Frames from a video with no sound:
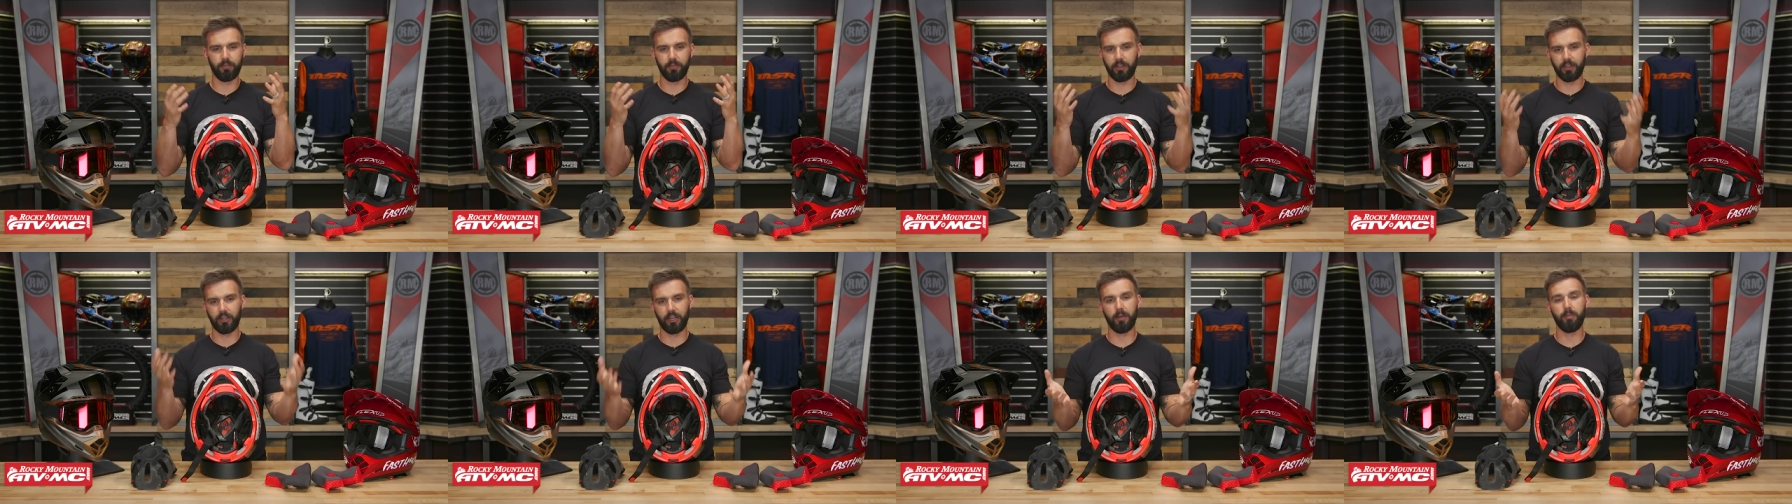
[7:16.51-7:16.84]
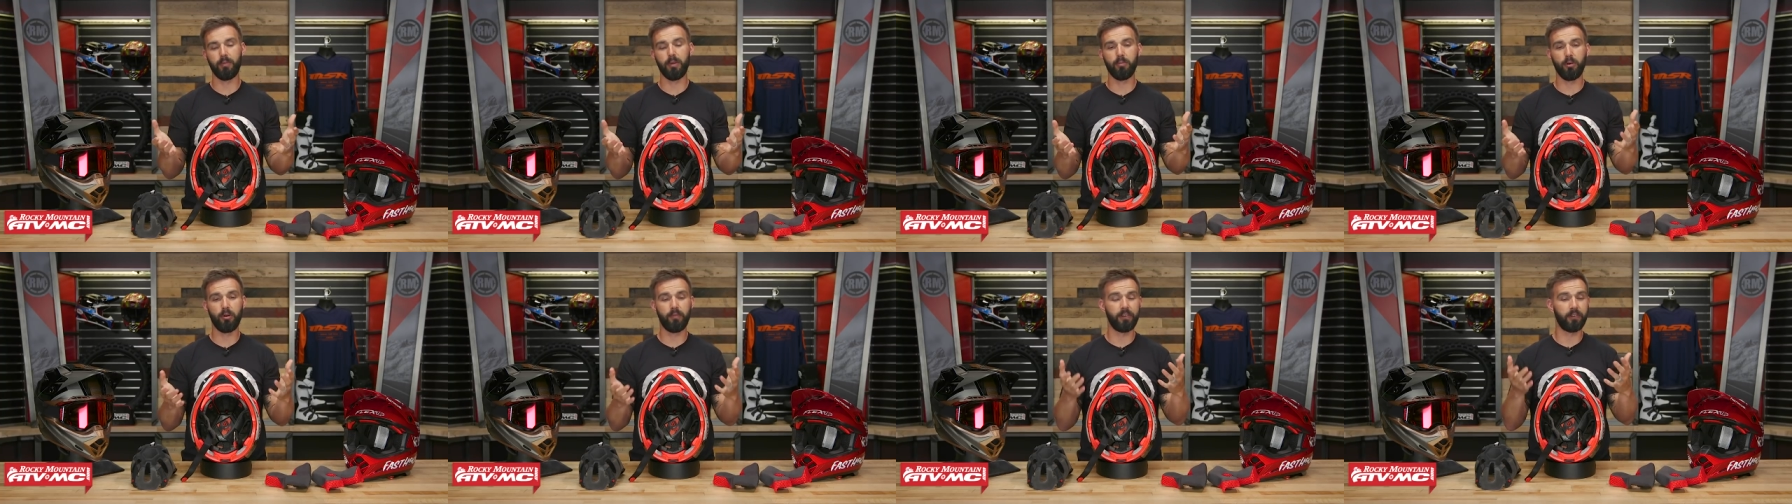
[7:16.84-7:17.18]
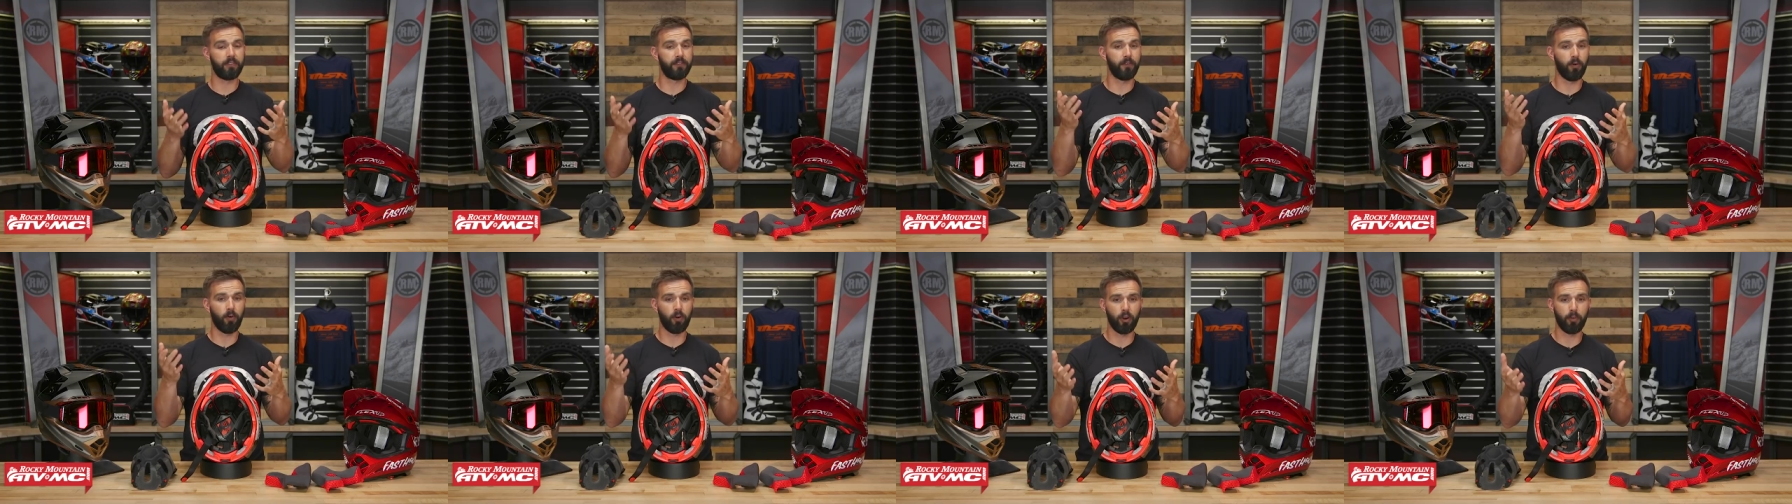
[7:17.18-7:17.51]
You're gonna be moving
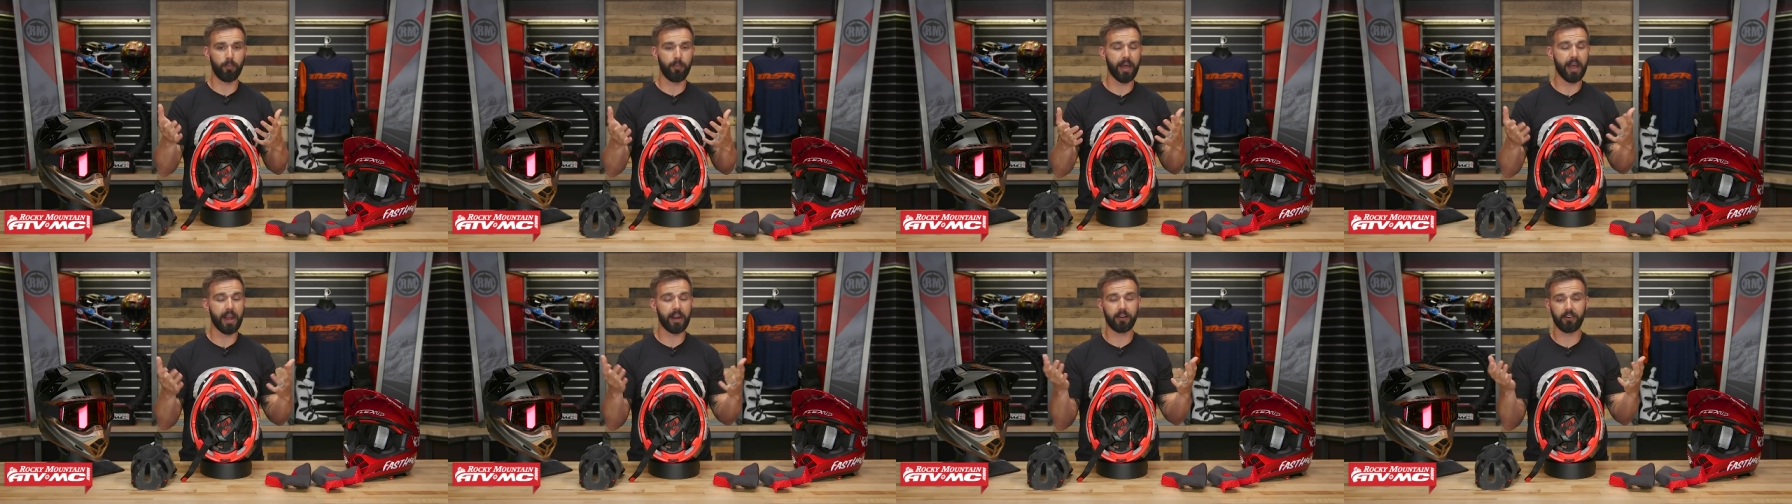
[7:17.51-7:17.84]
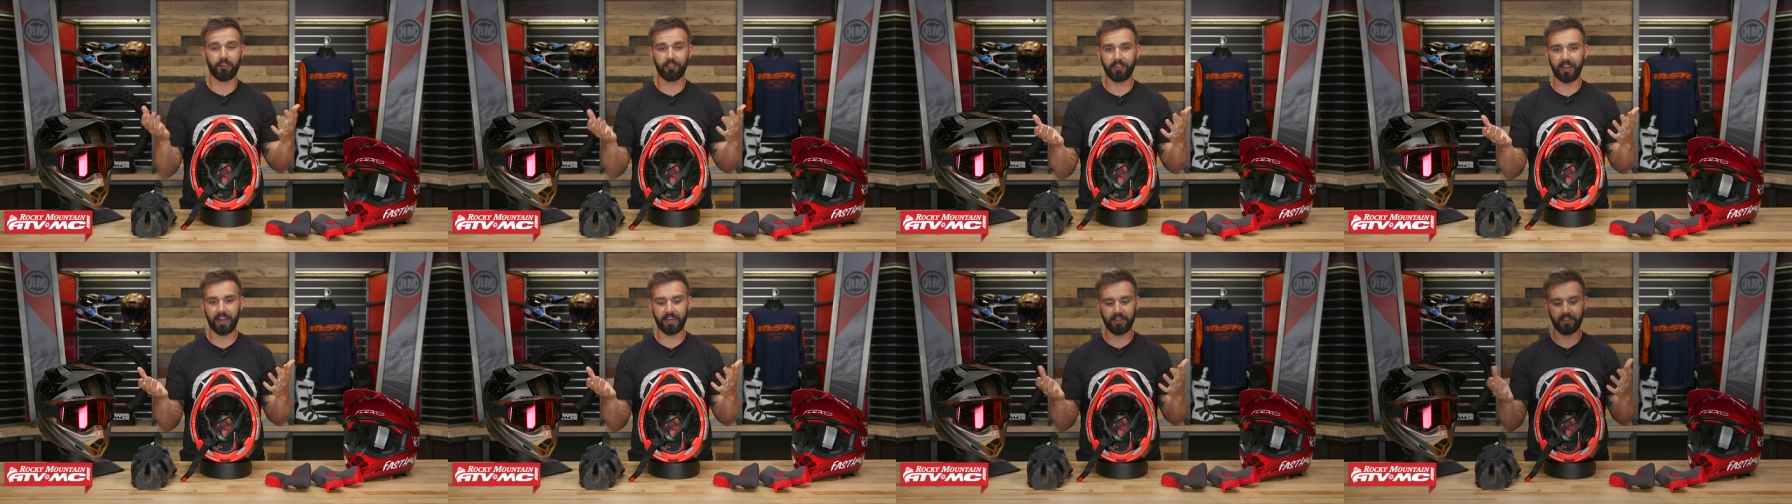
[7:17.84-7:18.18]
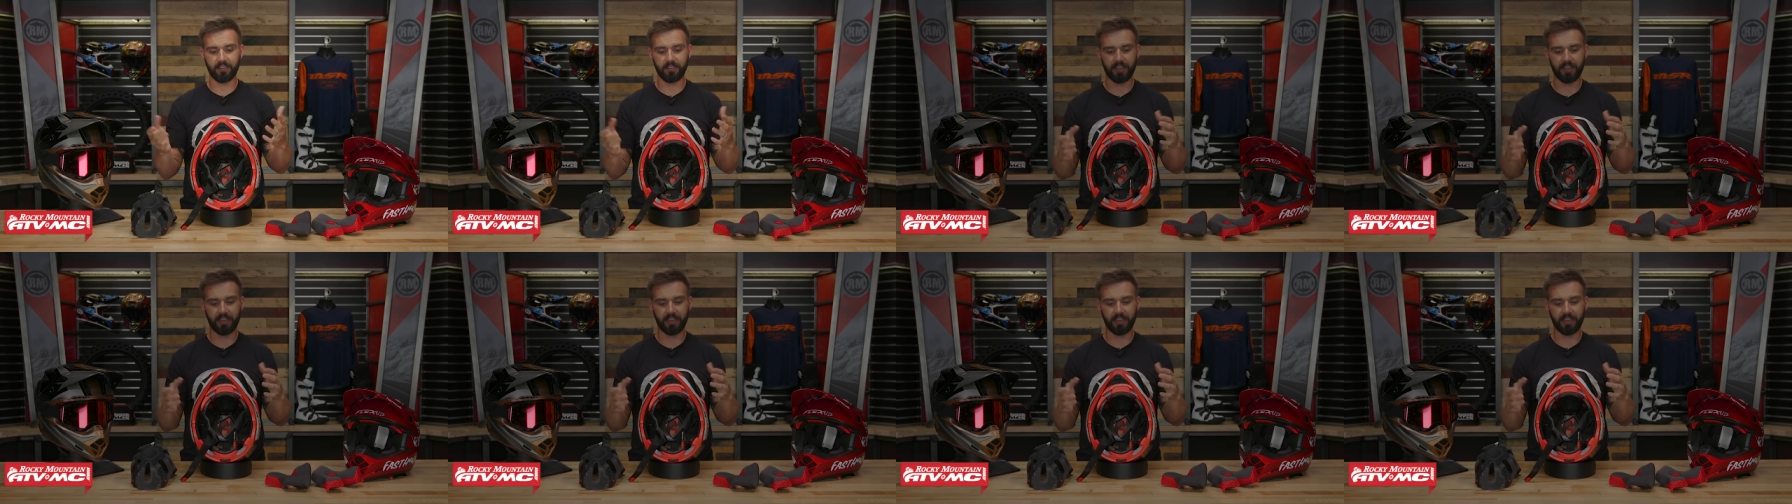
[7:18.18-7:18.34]
forward or back or side to